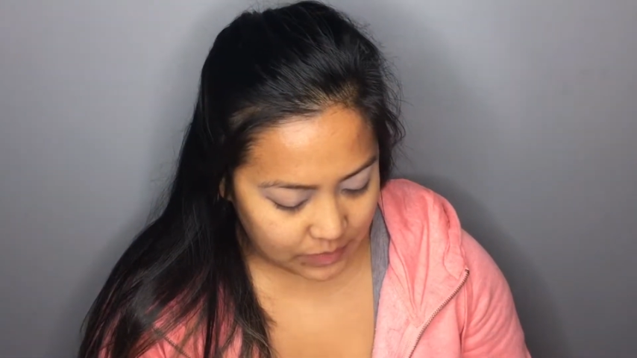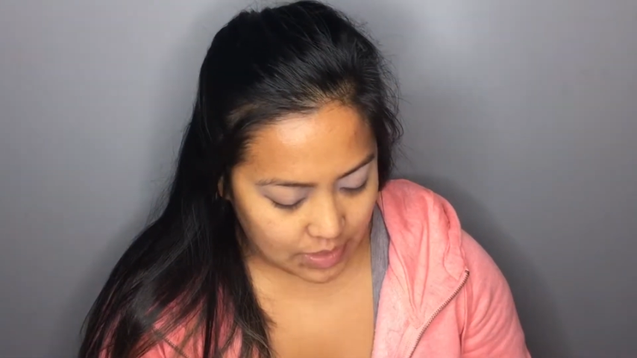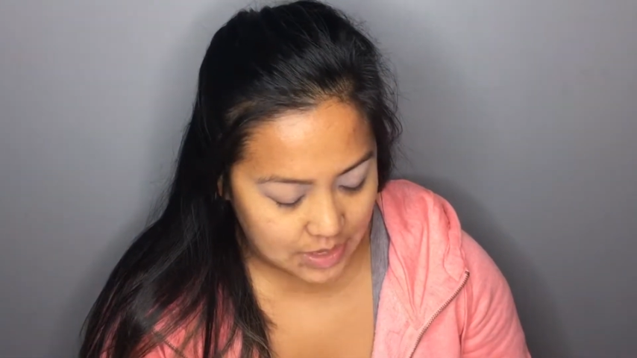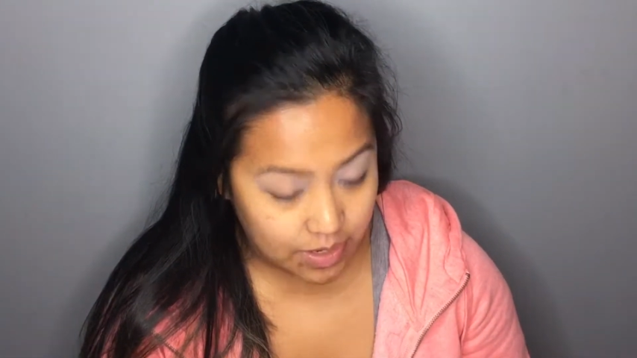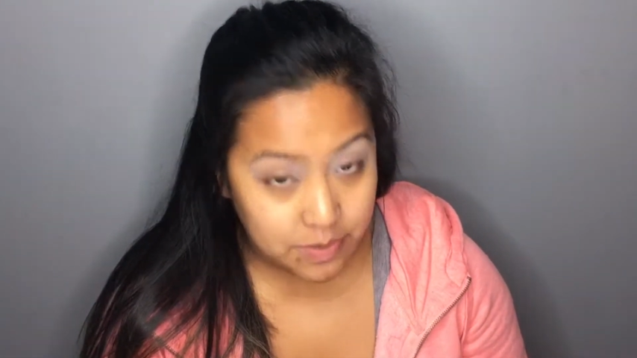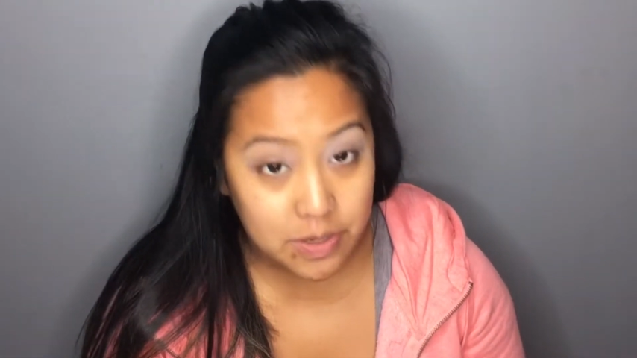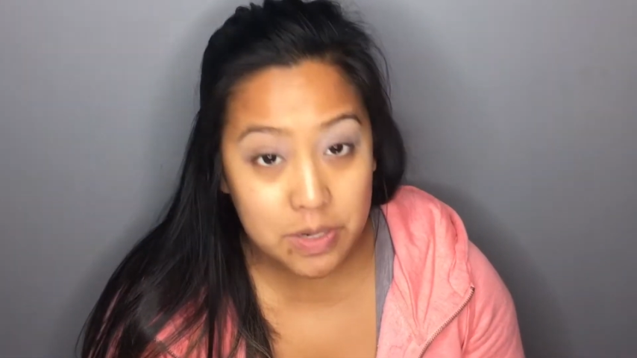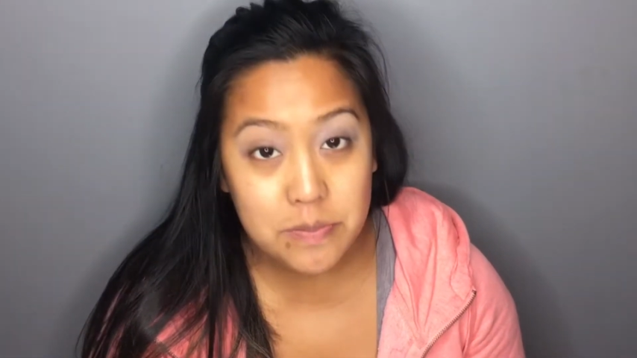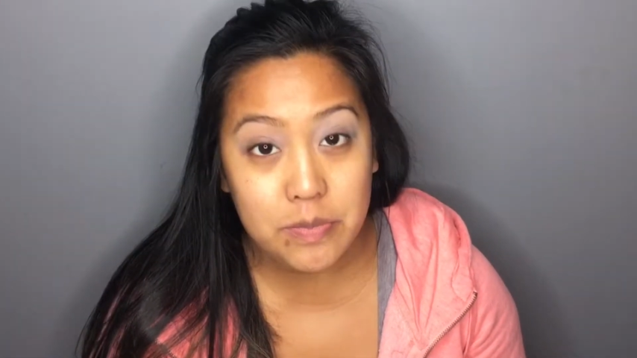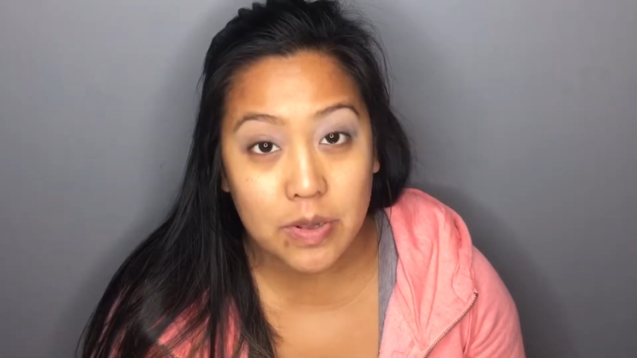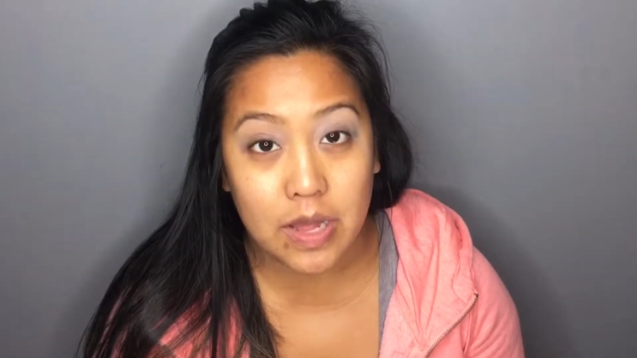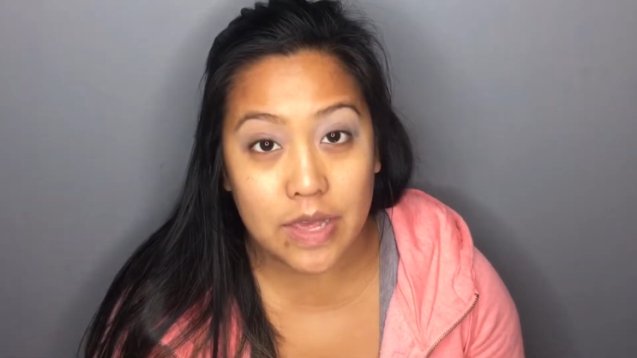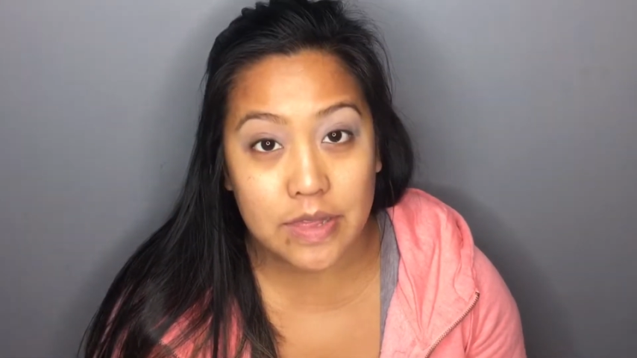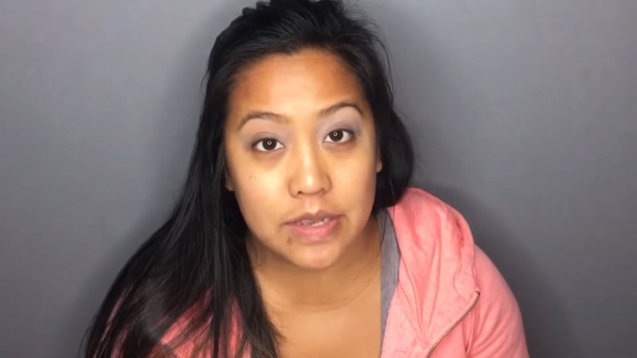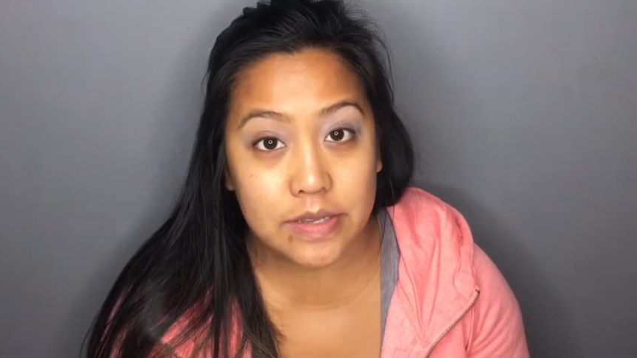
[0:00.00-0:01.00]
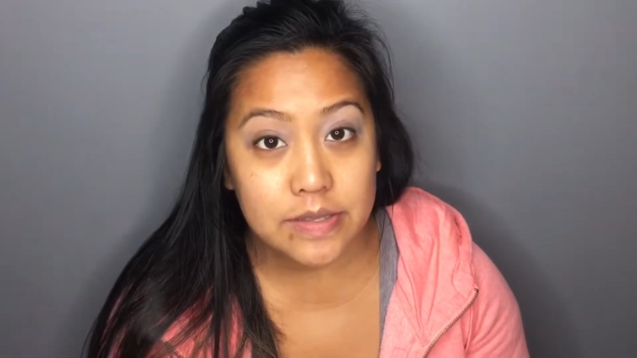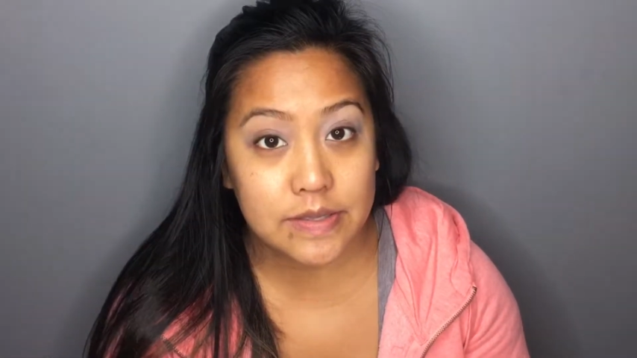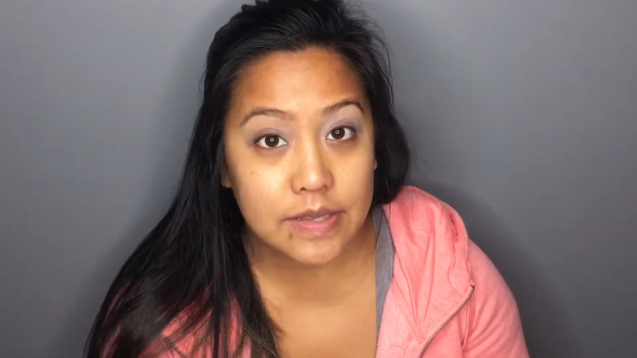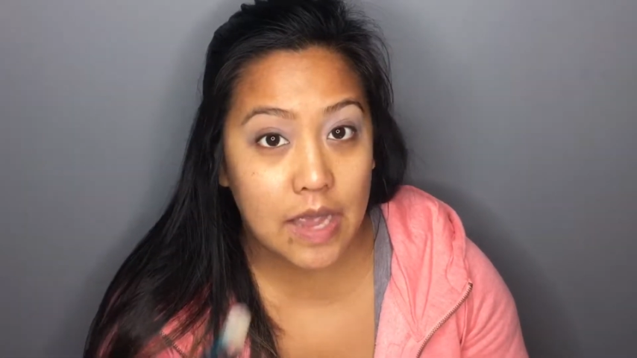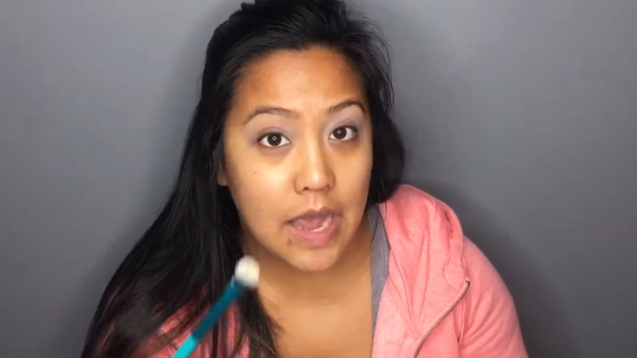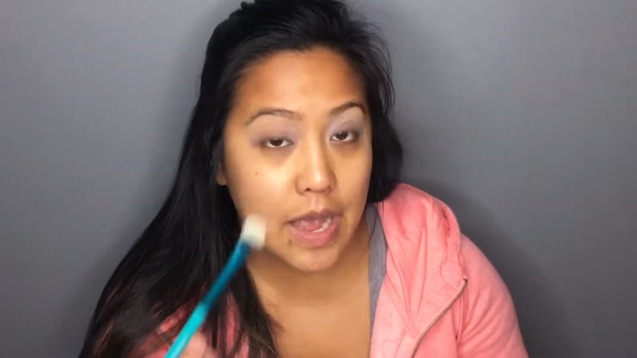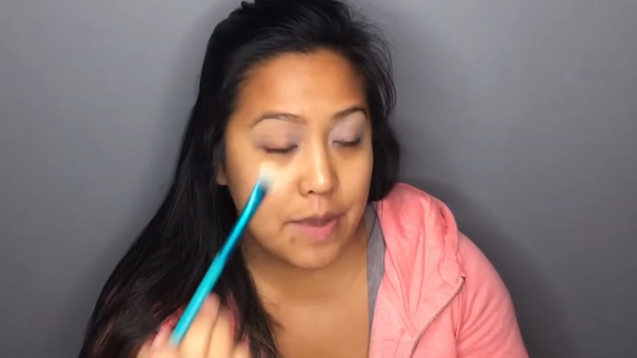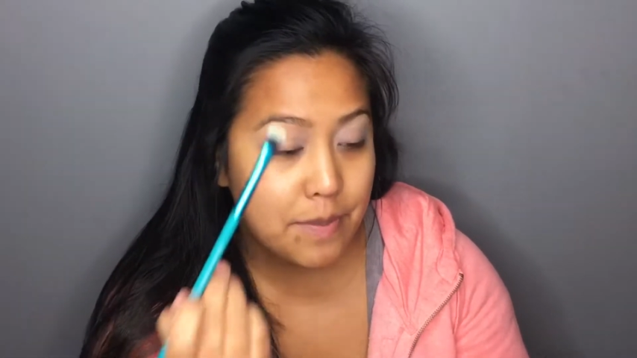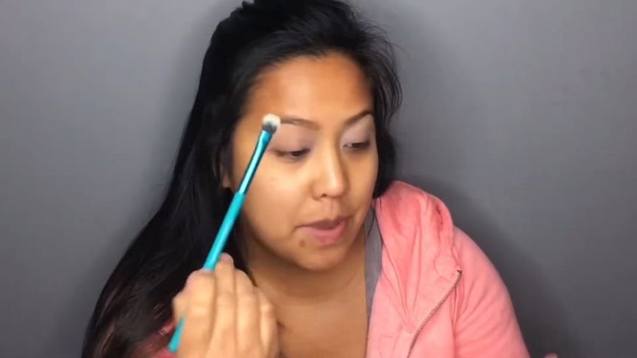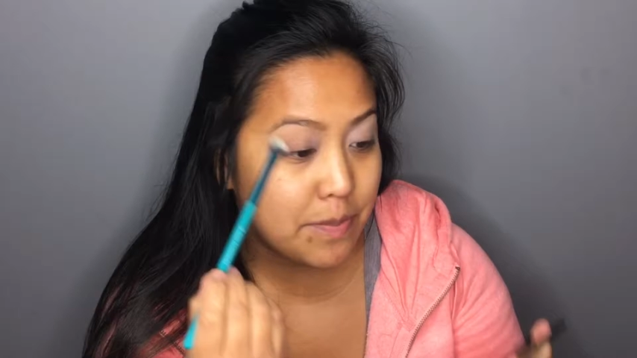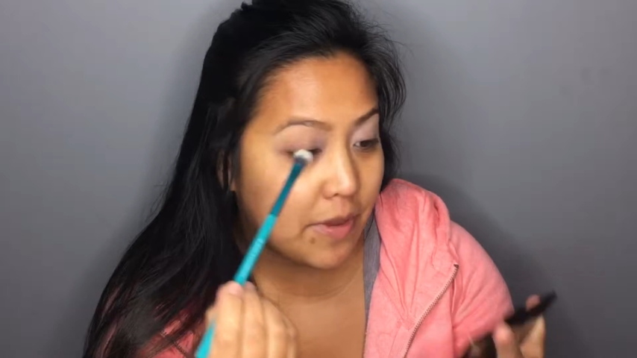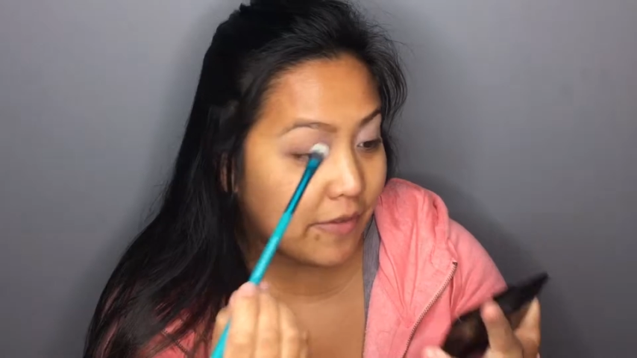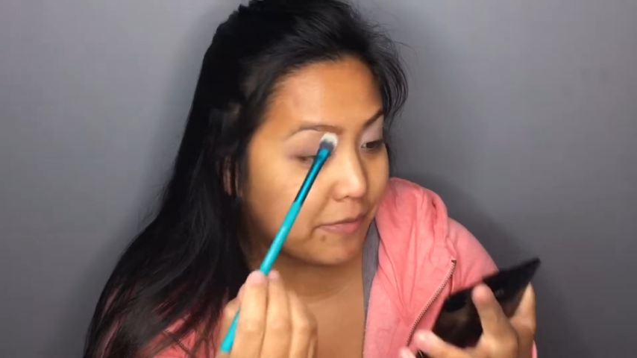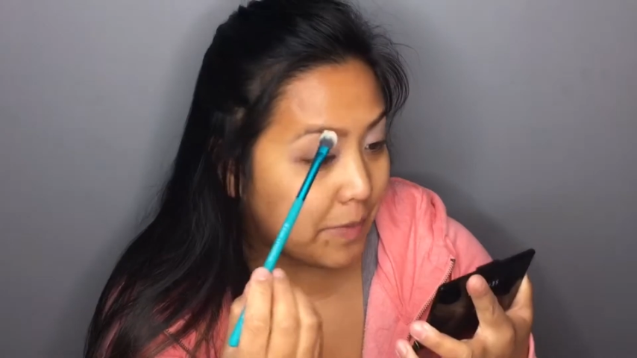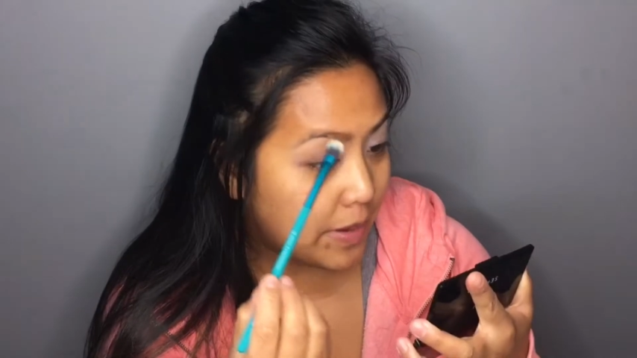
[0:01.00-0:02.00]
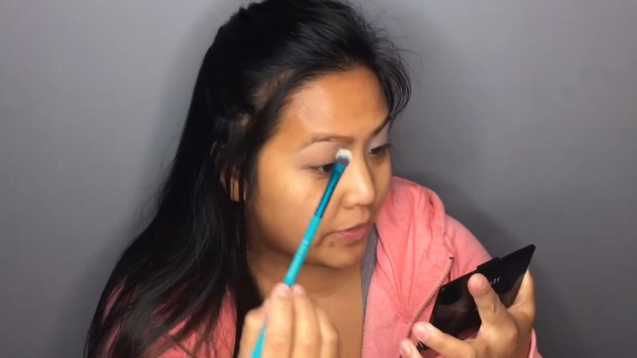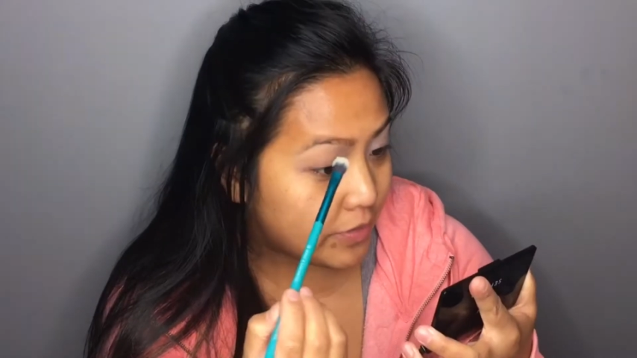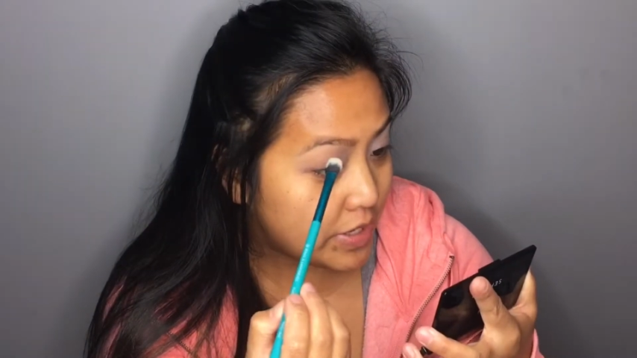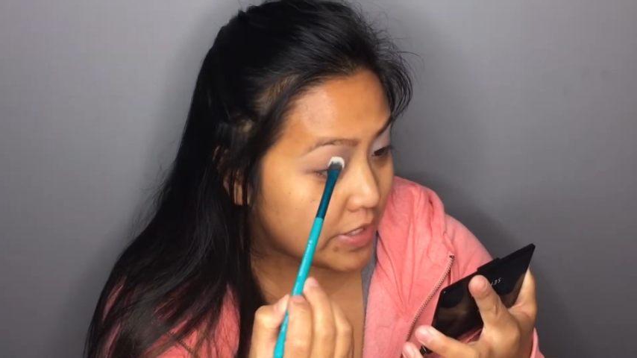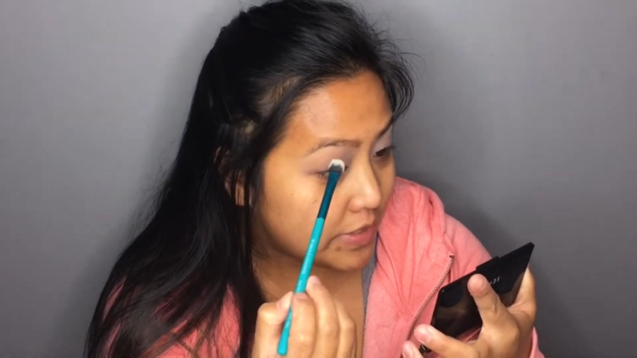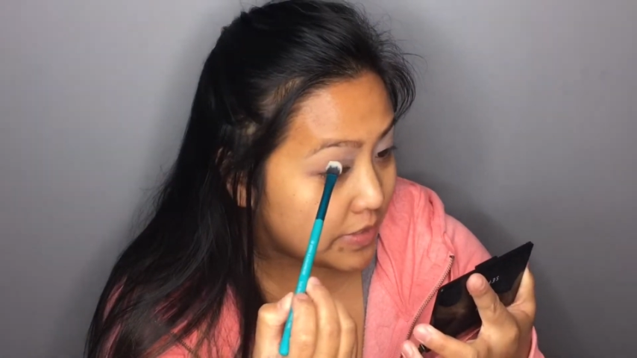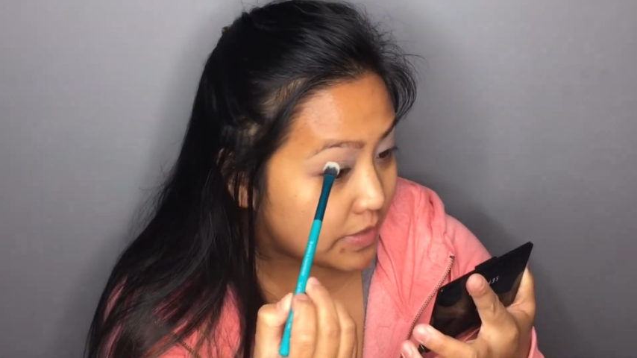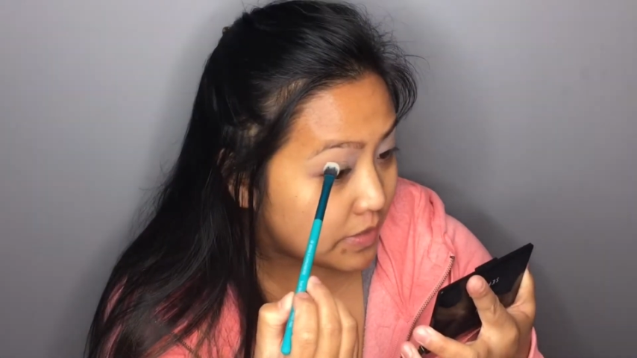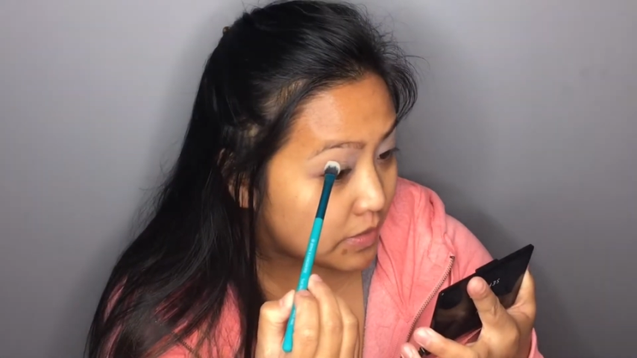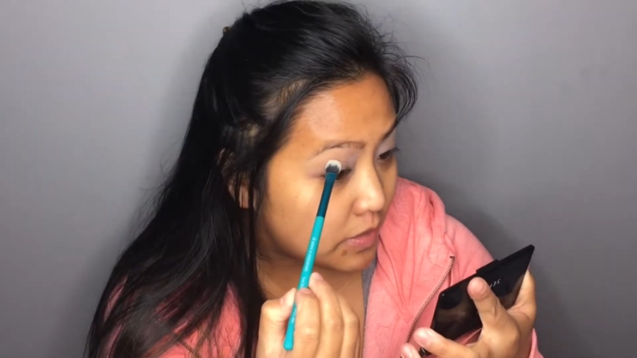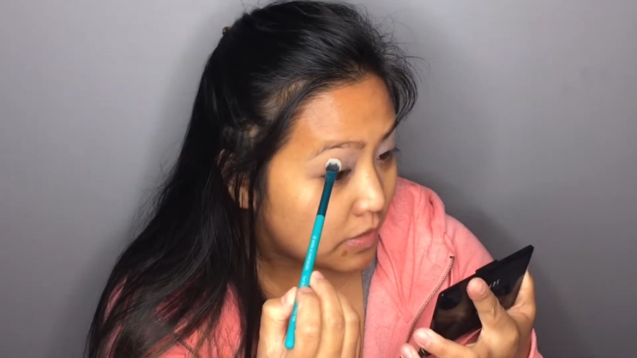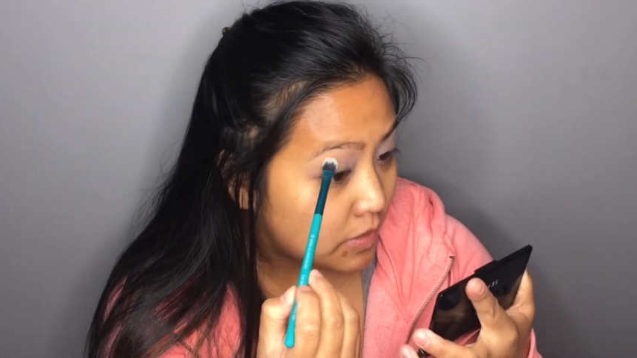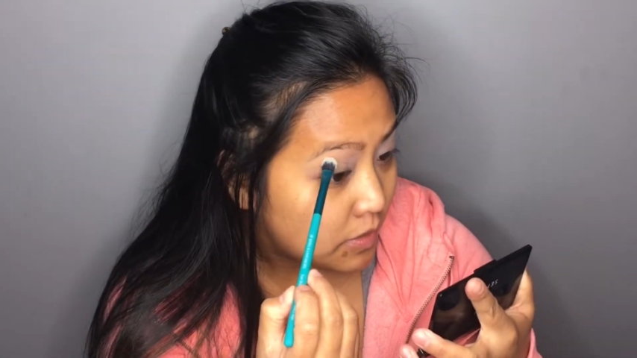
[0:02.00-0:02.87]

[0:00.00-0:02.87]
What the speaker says: and I'm going to apply this above my crease.